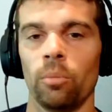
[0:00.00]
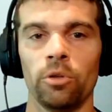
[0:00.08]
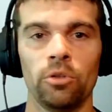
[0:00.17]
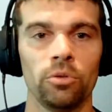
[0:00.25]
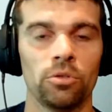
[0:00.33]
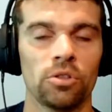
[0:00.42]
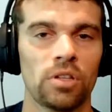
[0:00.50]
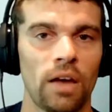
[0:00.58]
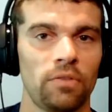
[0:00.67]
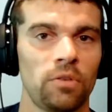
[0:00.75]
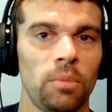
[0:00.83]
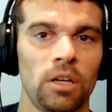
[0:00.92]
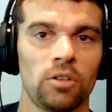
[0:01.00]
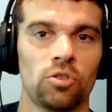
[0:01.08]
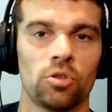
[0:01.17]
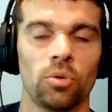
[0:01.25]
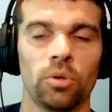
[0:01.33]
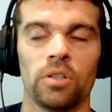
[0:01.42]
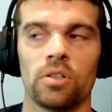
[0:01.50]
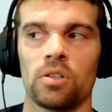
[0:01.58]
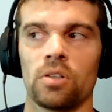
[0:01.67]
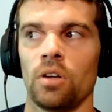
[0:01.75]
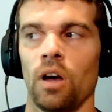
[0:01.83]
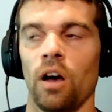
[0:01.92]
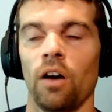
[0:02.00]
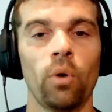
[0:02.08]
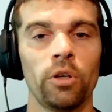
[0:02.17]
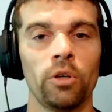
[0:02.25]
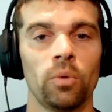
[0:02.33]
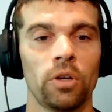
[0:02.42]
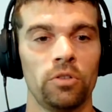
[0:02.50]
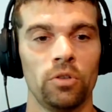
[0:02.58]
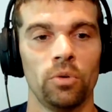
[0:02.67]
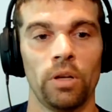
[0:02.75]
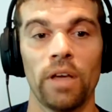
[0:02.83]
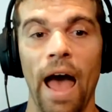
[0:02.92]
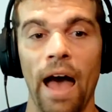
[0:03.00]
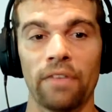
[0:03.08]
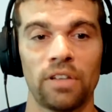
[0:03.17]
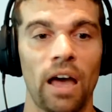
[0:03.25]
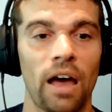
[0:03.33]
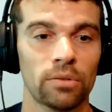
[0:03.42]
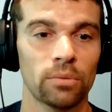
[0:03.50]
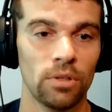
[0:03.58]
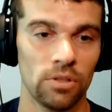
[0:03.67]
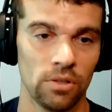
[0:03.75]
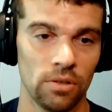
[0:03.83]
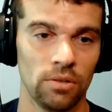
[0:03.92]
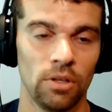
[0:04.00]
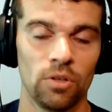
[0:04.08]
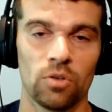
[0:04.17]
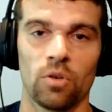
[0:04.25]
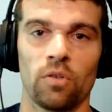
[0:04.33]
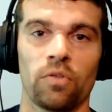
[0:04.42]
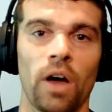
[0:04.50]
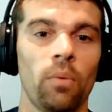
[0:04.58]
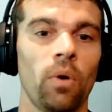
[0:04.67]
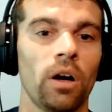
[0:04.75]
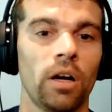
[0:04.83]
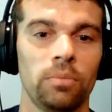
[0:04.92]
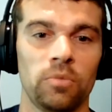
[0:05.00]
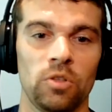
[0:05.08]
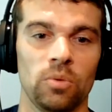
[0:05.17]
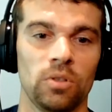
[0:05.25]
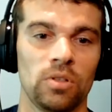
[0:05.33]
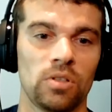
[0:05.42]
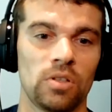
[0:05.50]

But you just have to make a choice of what you want to do, and you have to have a reason. So if I walk up to you and